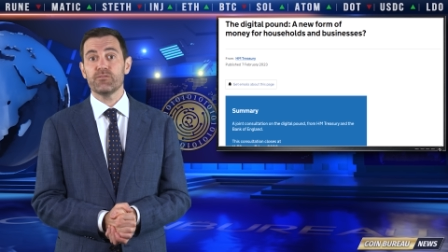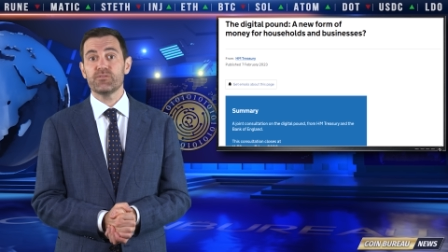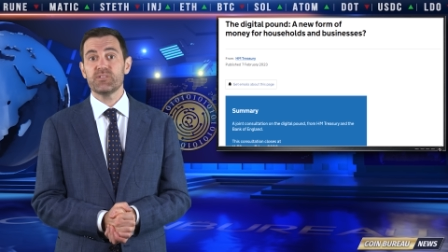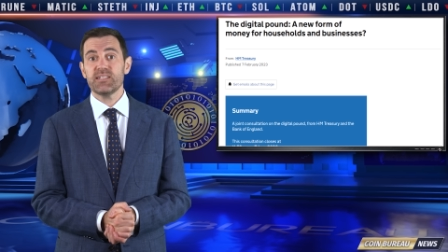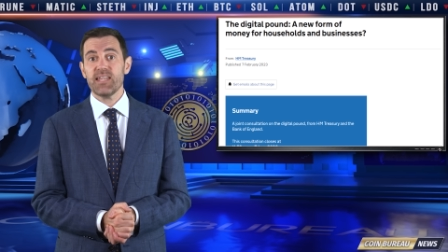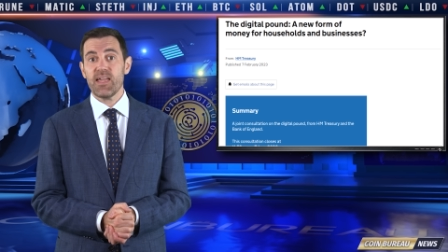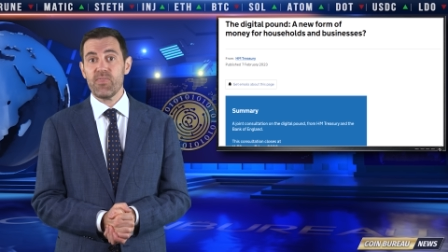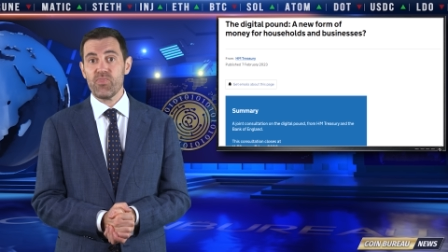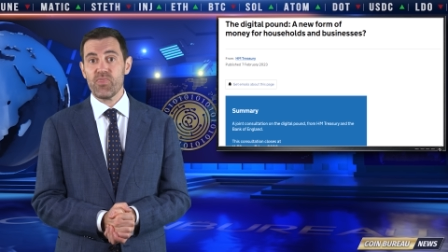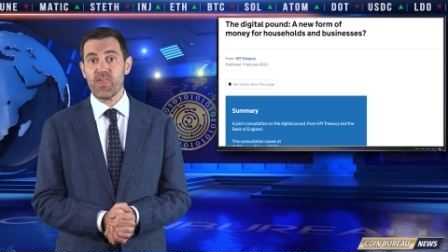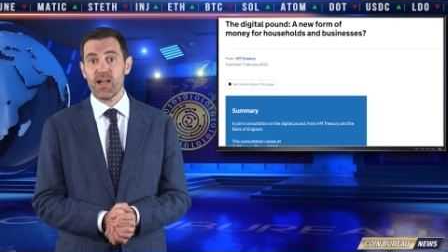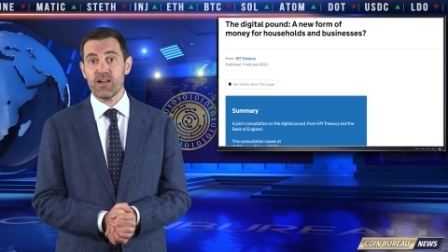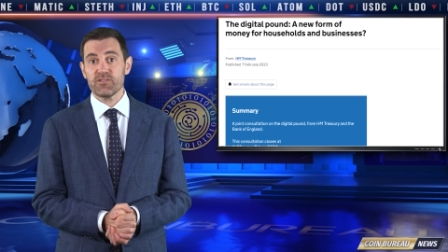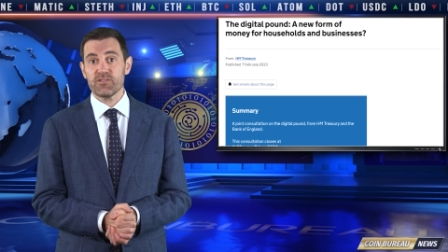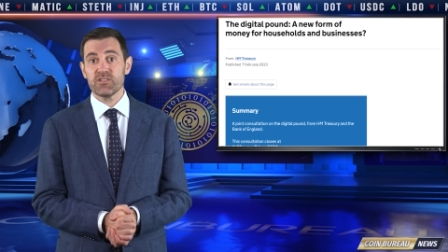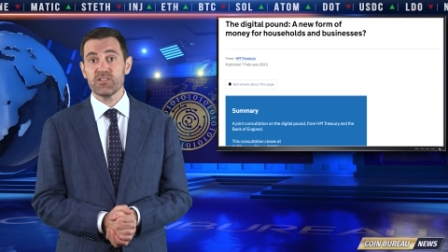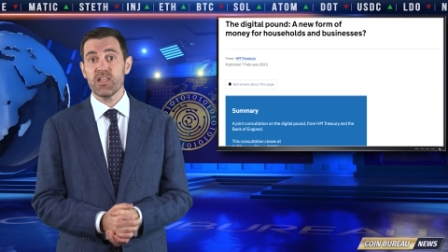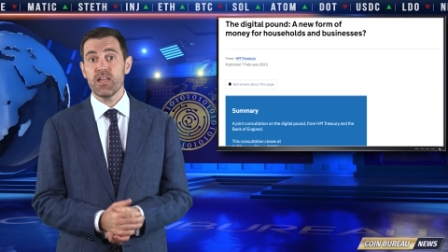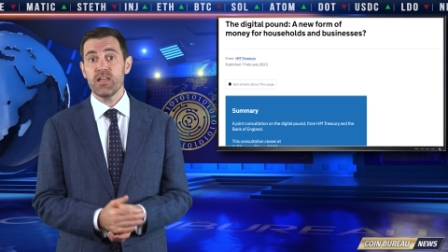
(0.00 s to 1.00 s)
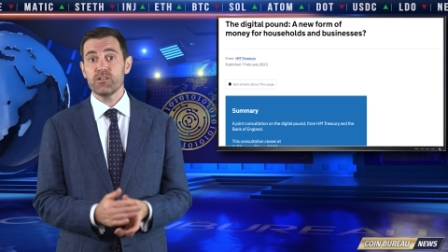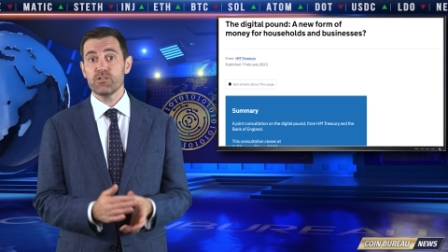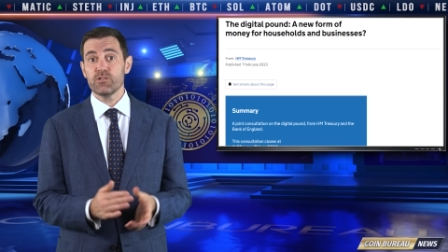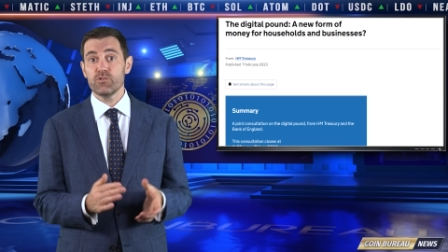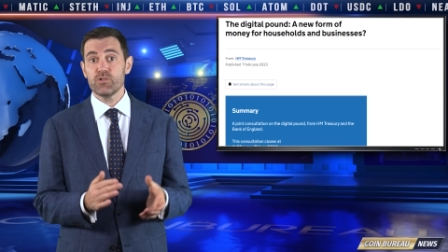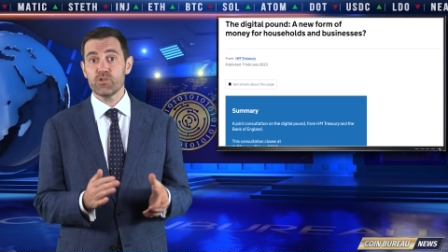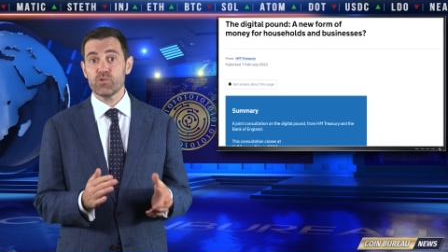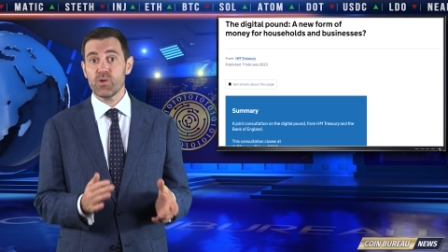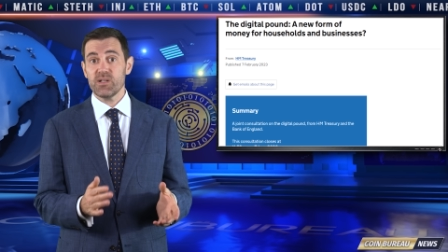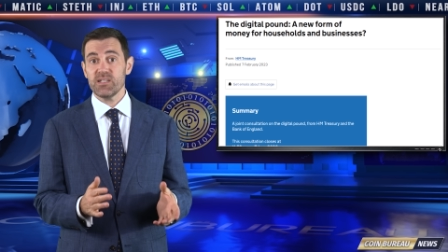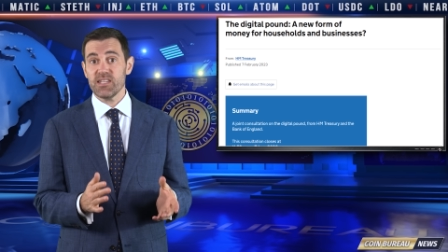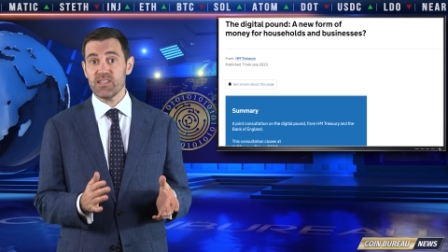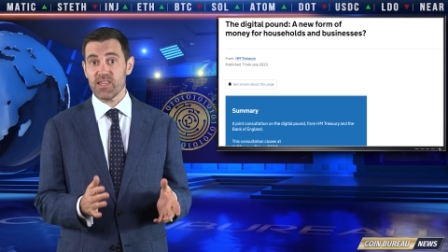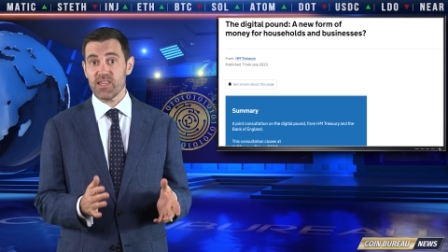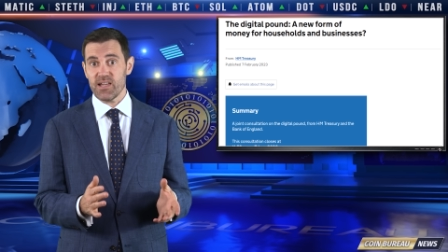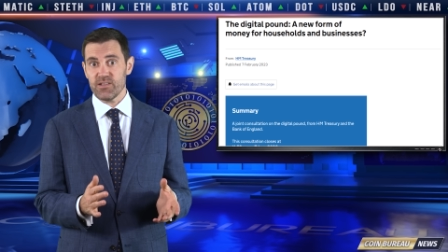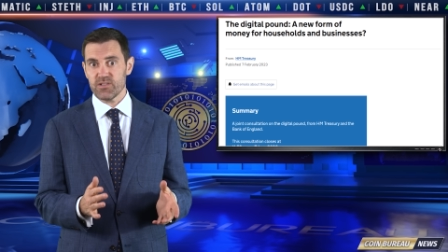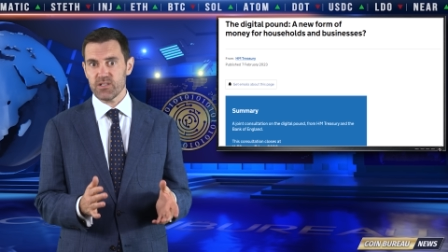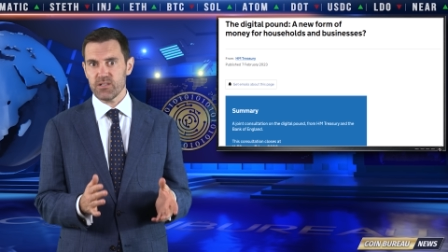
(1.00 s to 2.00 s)
of ten thousand to twenty
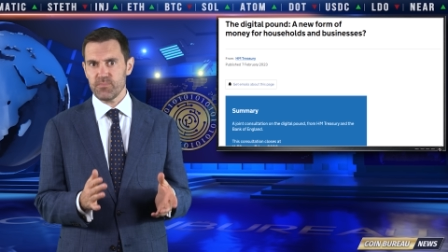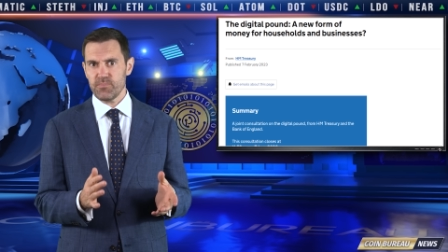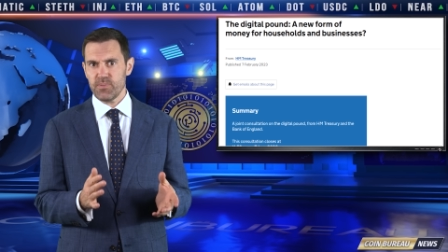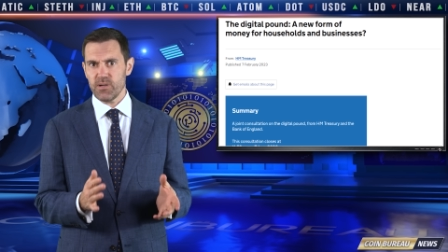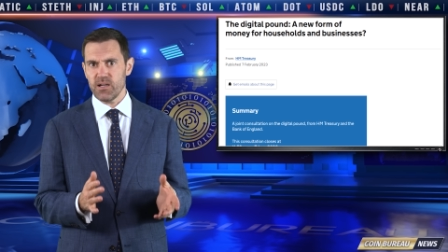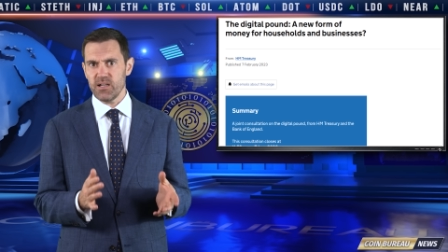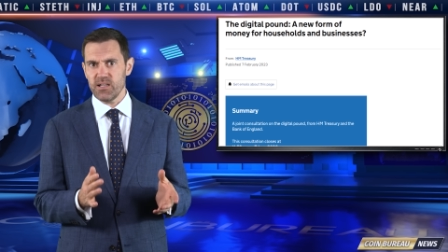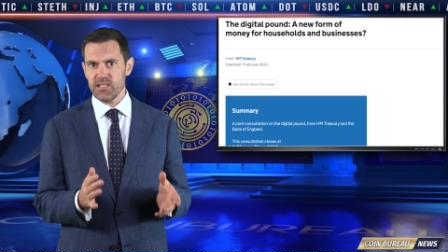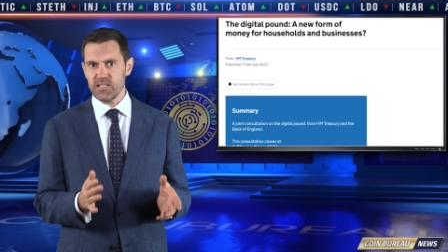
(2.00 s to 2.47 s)
thousand per